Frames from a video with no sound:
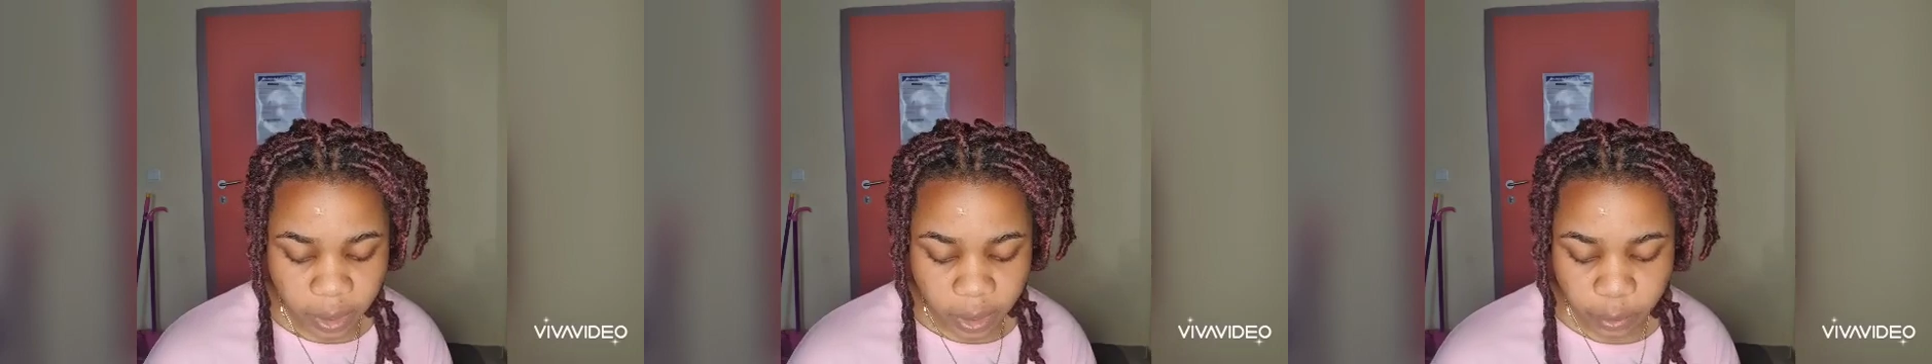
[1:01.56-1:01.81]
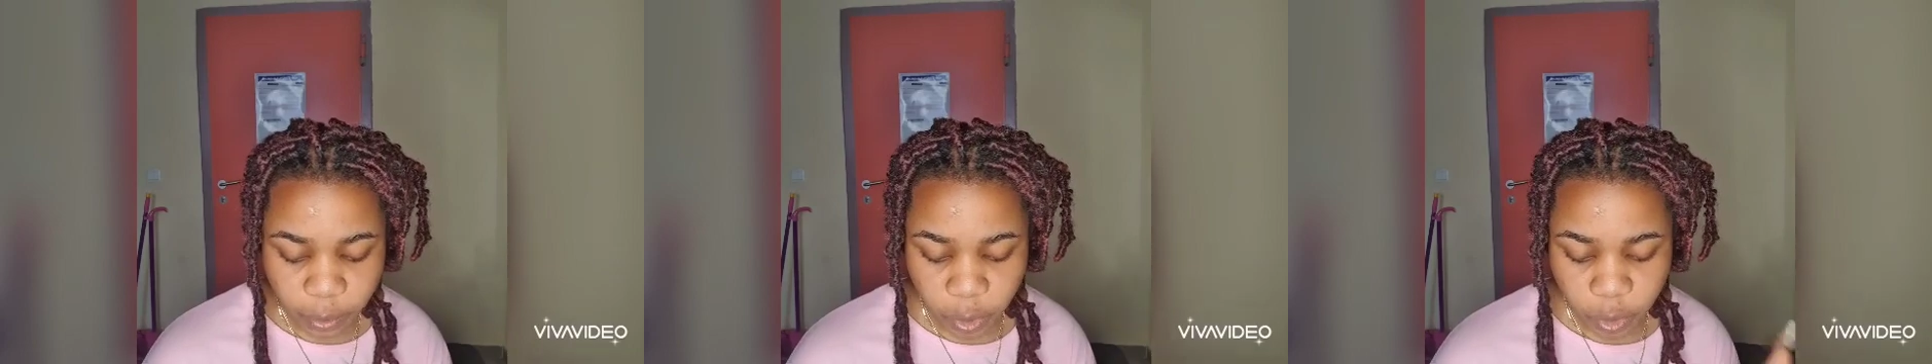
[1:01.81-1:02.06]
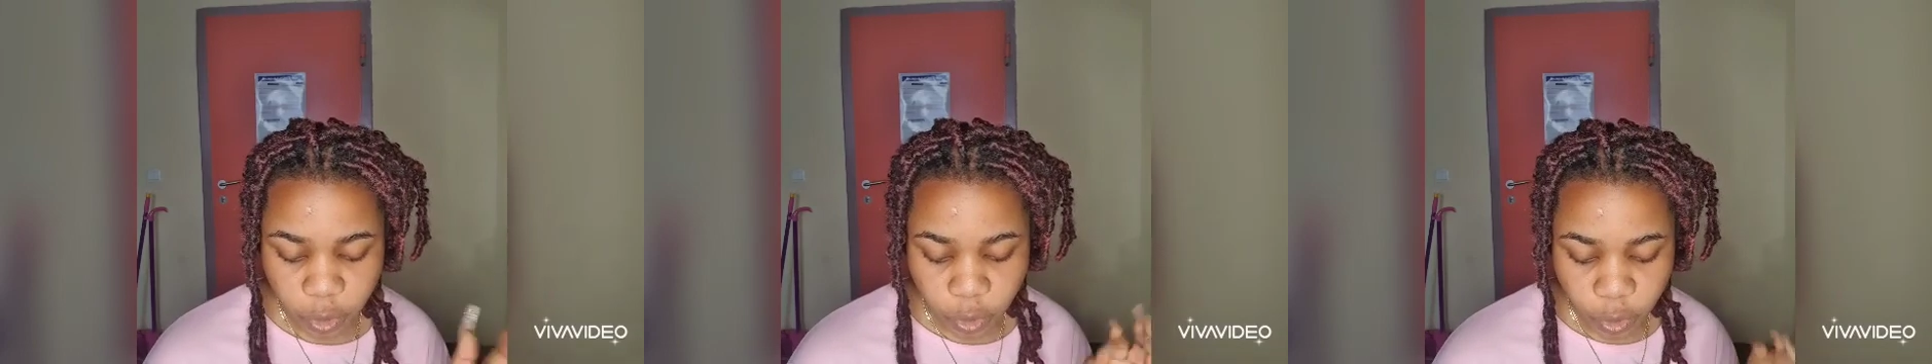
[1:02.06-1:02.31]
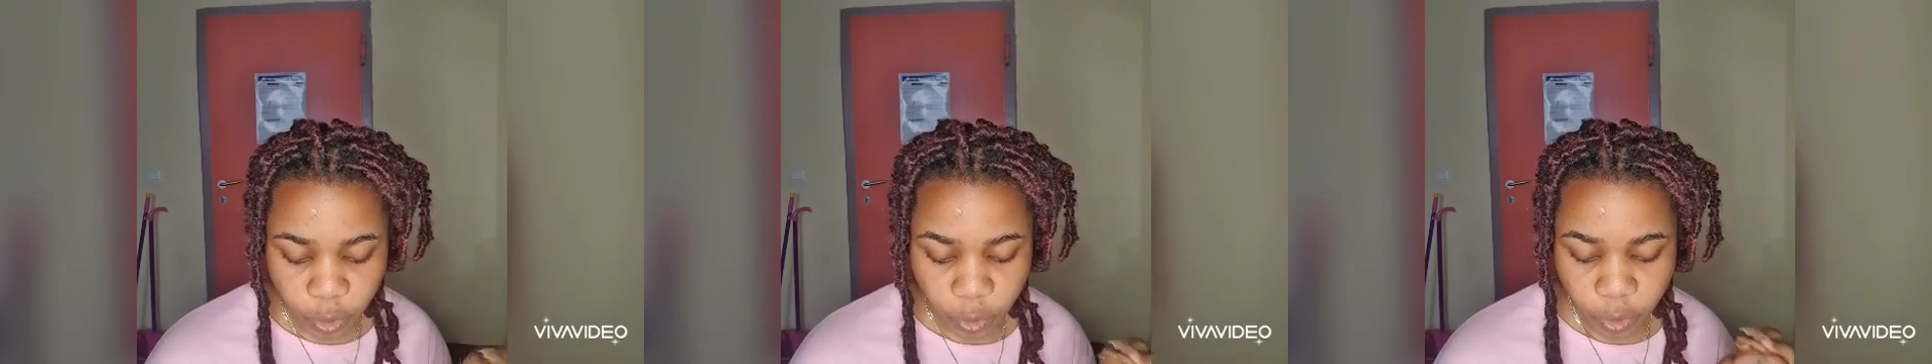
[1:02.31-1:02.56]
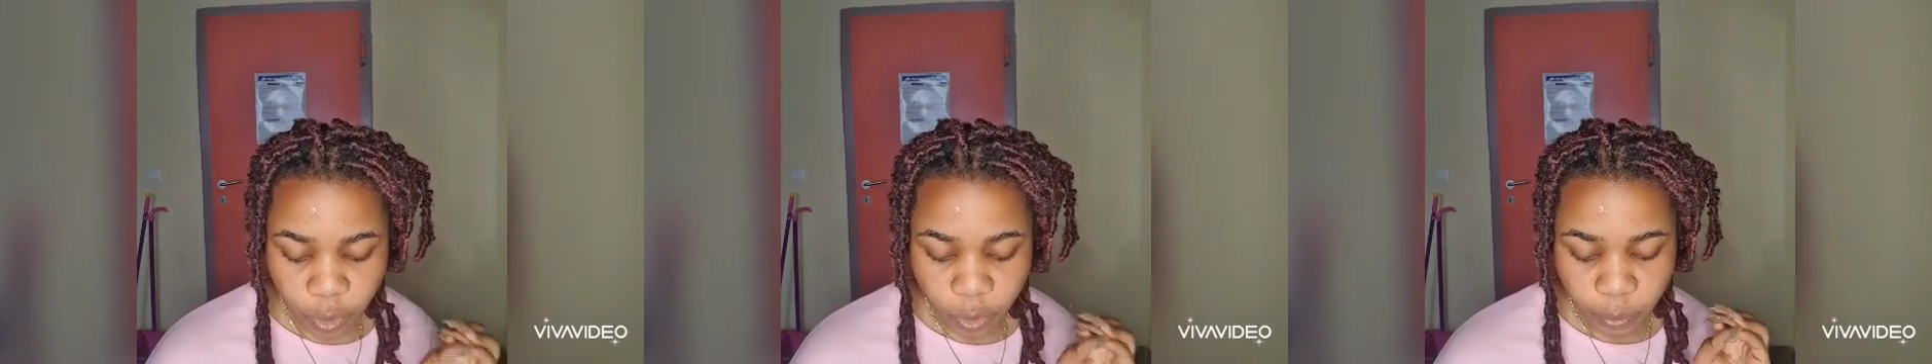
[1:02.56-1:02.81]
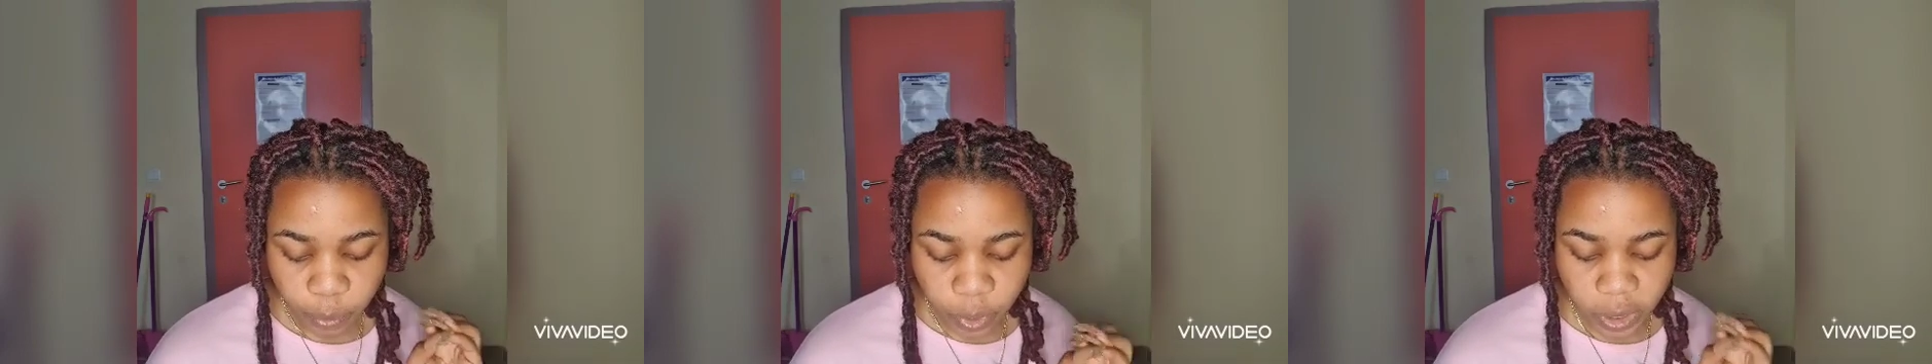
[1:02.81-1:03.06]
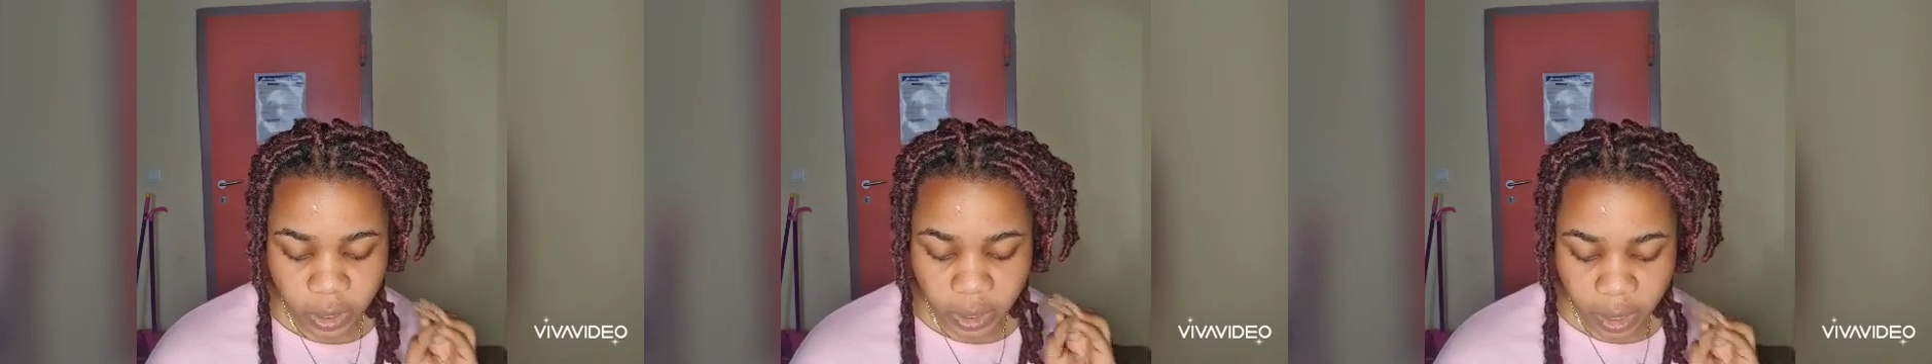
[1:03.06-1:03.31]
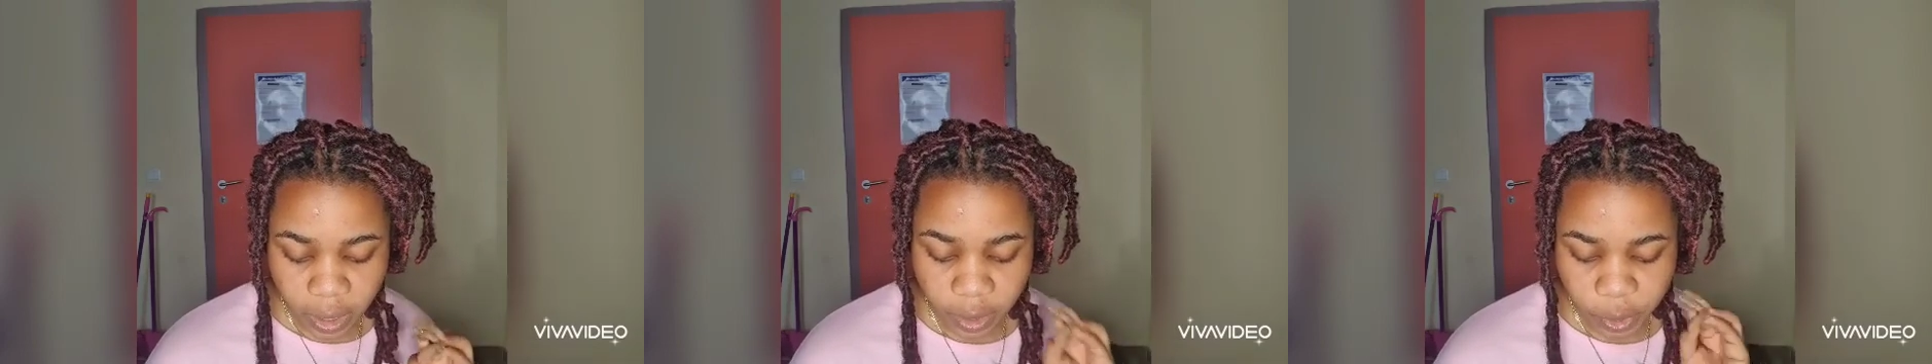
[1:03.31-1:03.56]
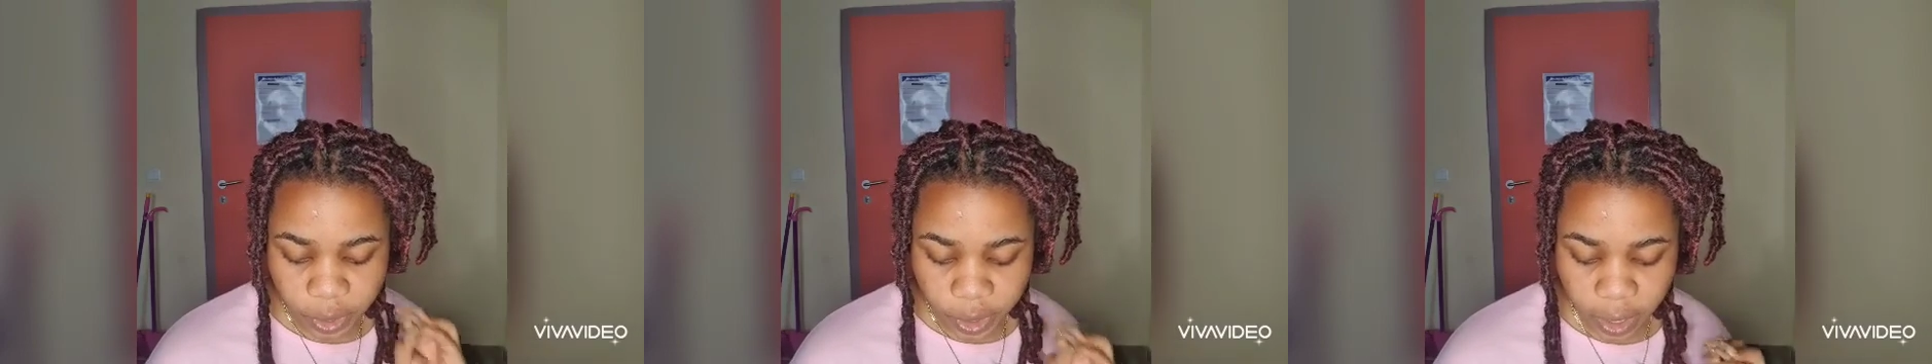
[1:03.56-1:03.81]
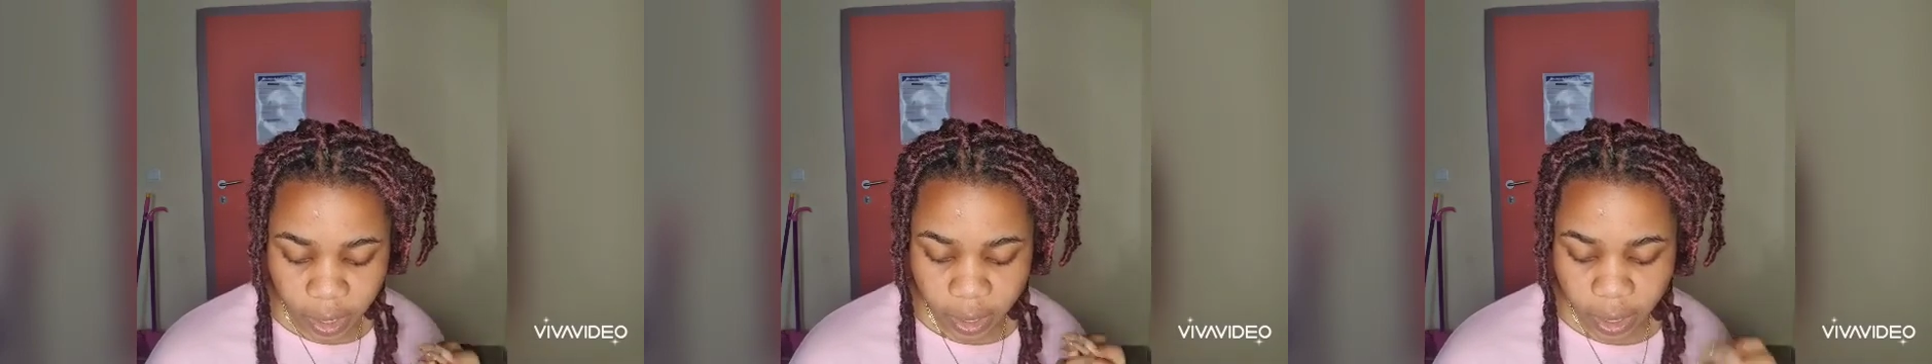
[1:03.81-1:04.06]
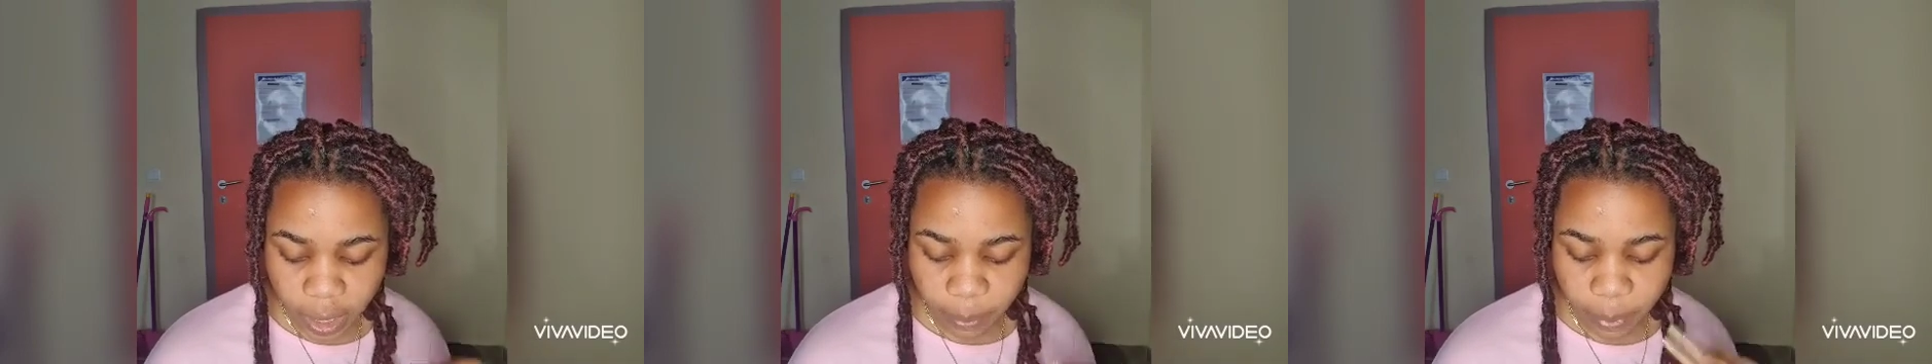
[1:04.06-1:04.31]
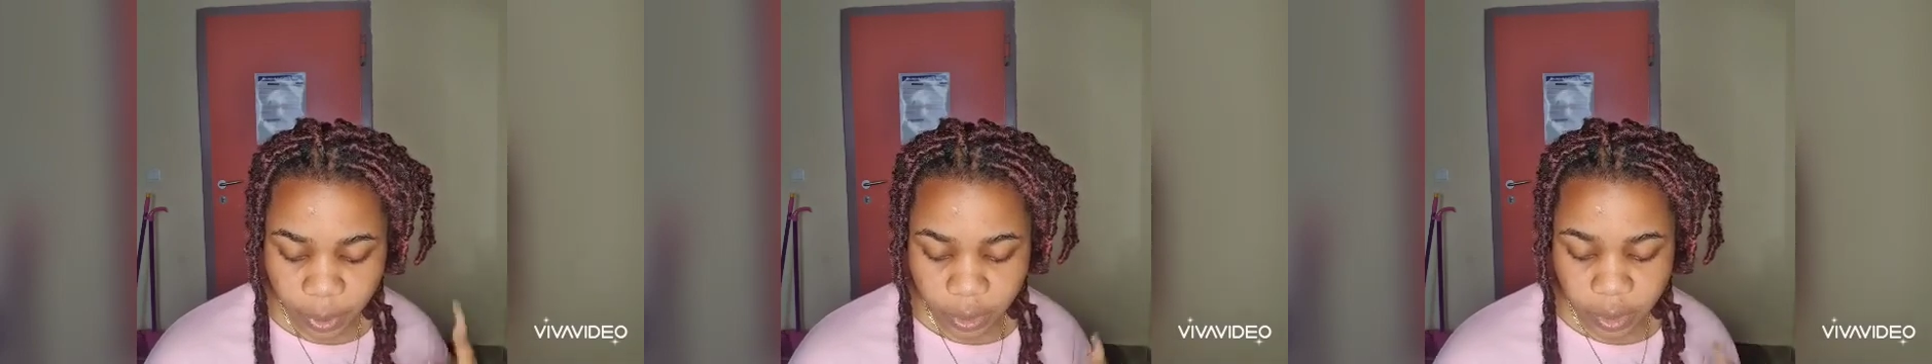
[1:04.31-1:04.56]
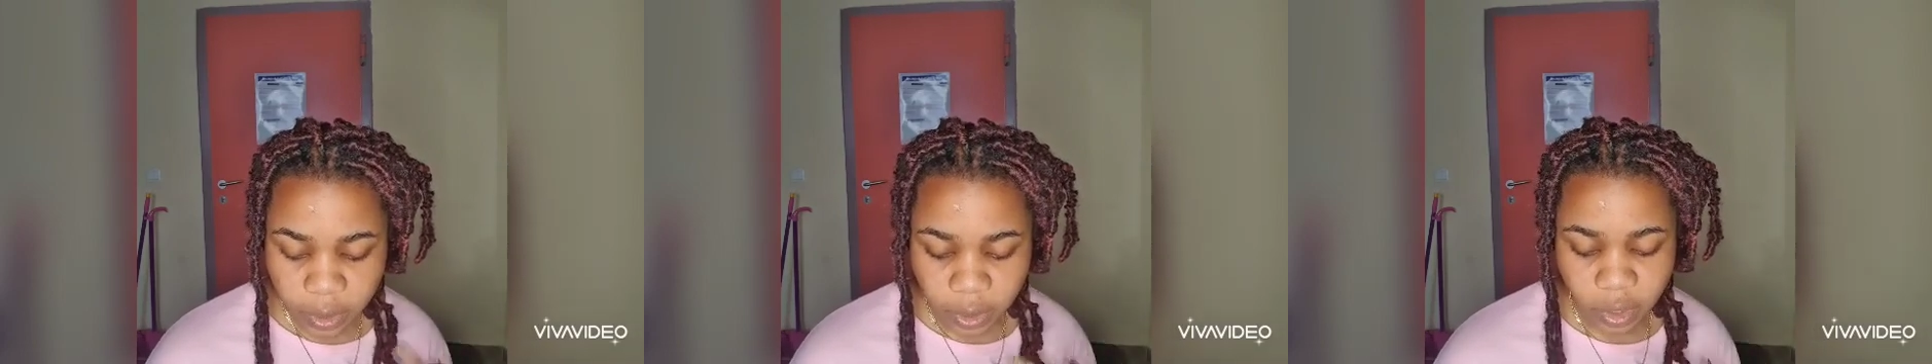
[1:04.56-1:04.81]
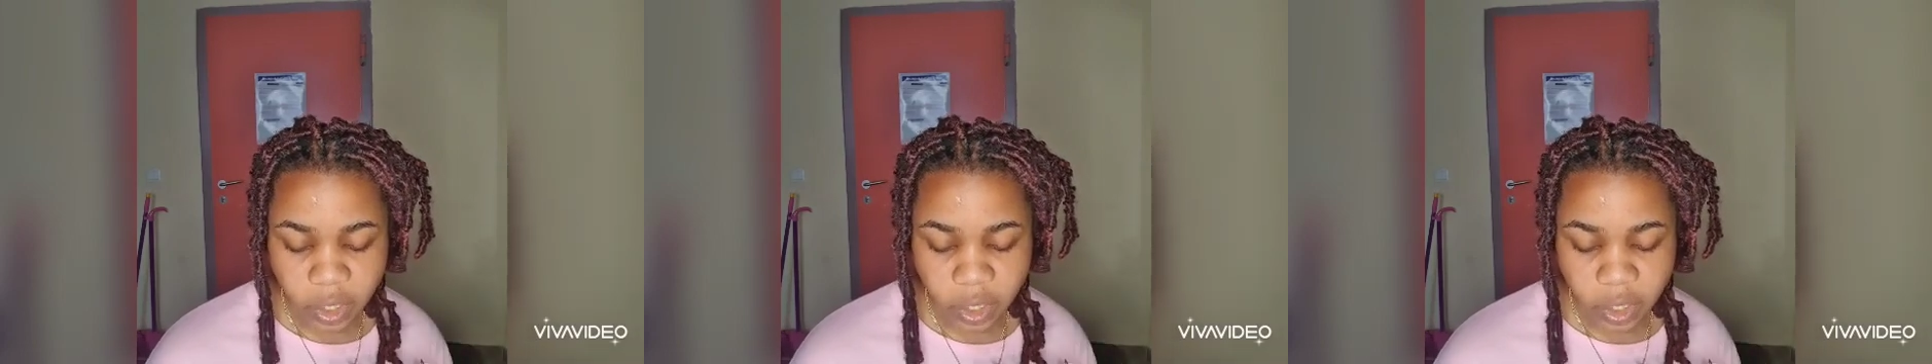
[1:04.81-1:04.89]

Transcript: it, but you must think critically about it.